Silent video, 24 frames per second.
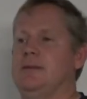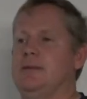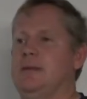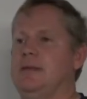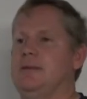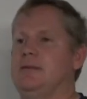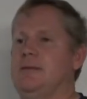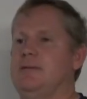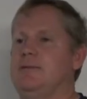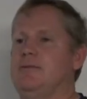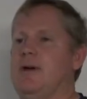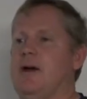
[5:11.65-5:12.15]

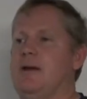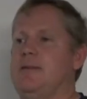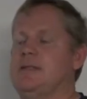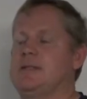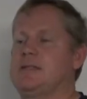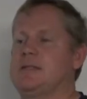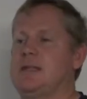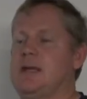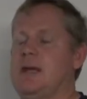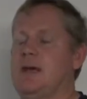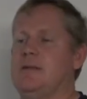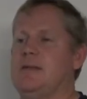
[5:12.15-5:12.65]
They find
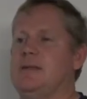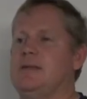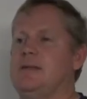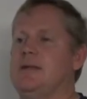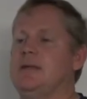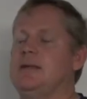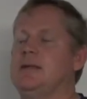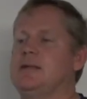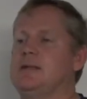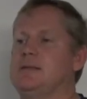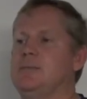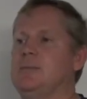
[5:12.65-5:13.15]
this account, they
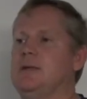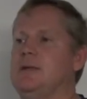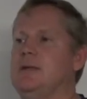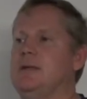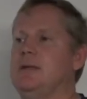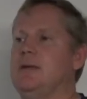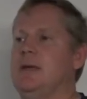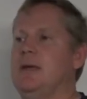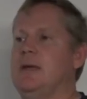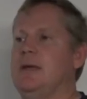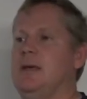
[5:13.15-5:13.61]
think it's me,